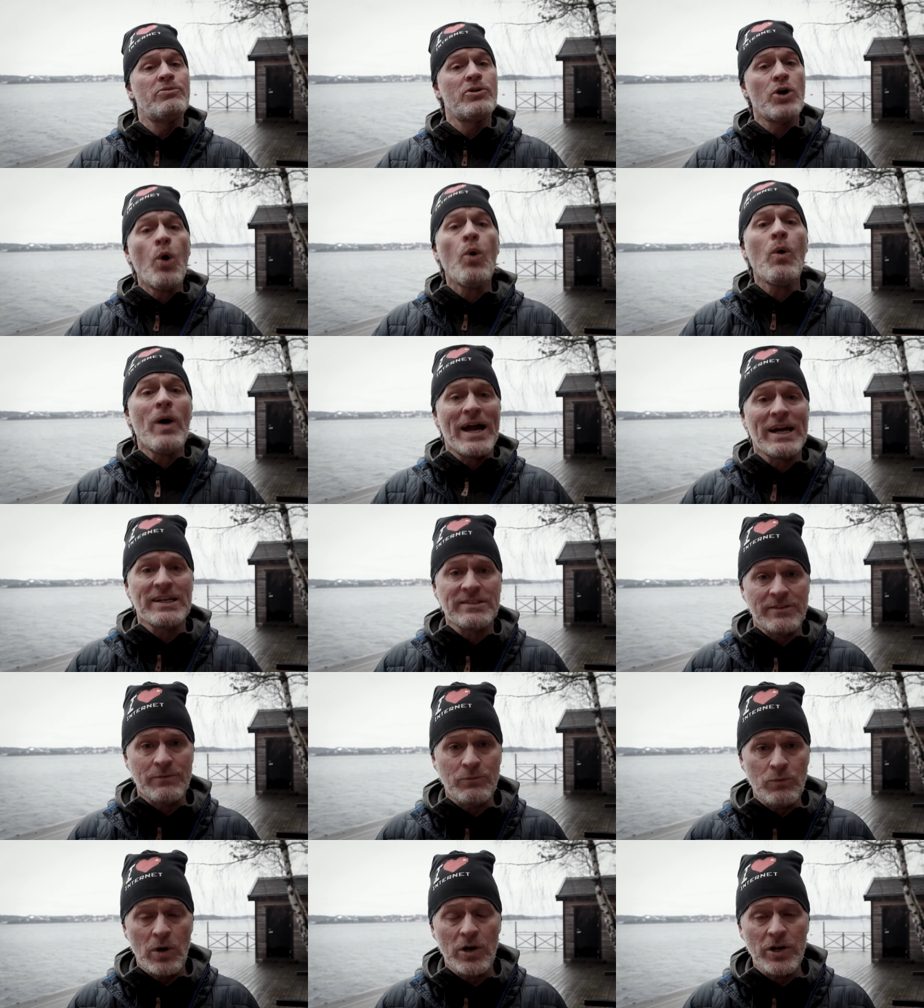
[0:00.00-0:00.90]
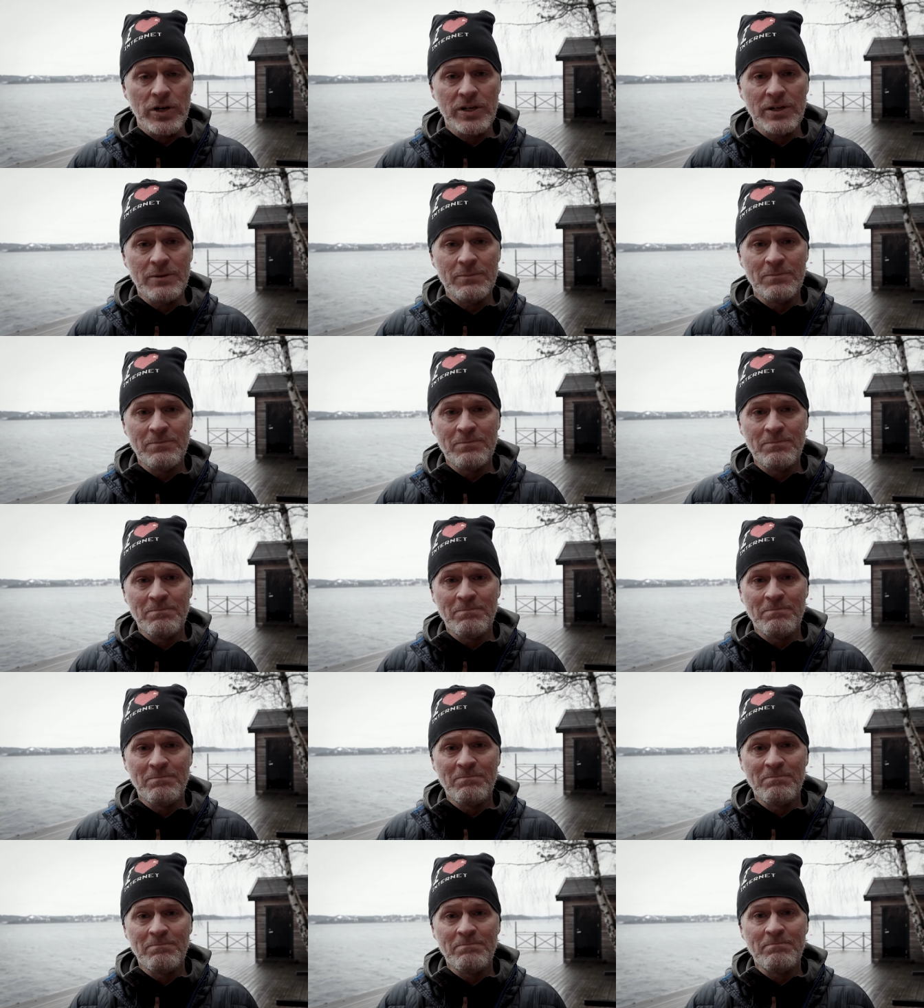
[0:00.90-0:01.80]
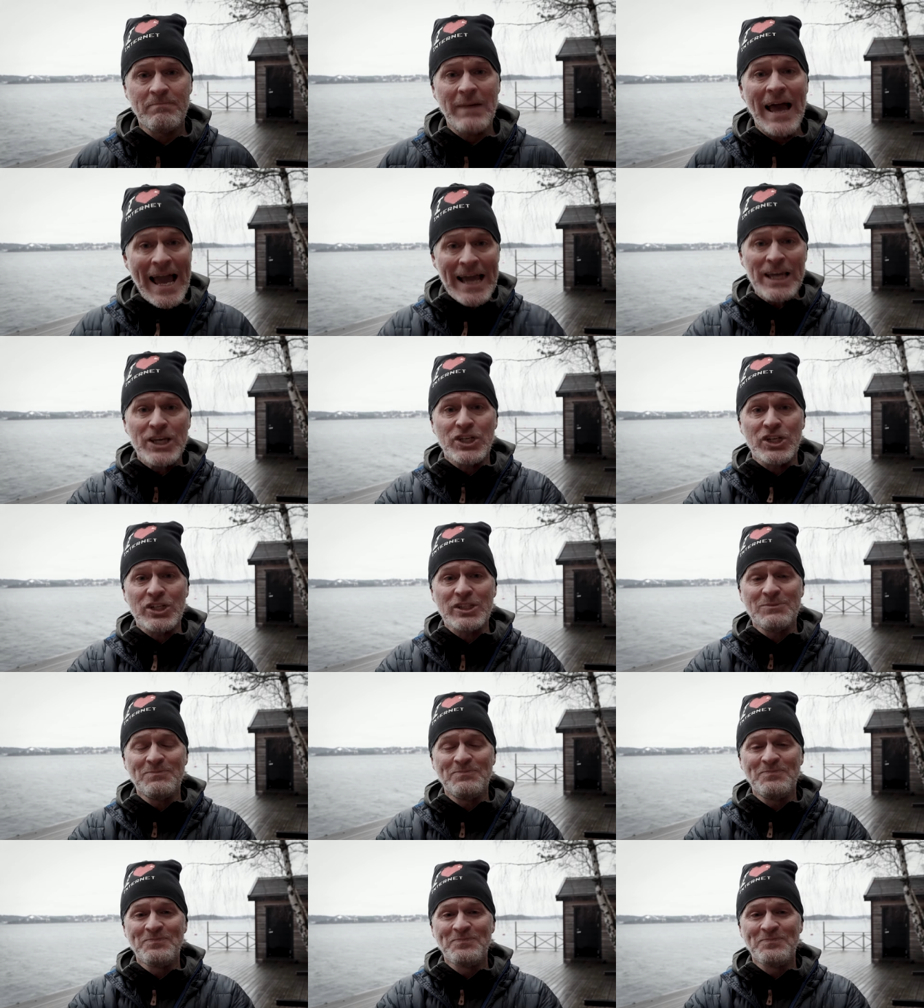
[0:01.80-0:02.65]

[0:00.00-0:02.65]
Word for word: proactive work. Action.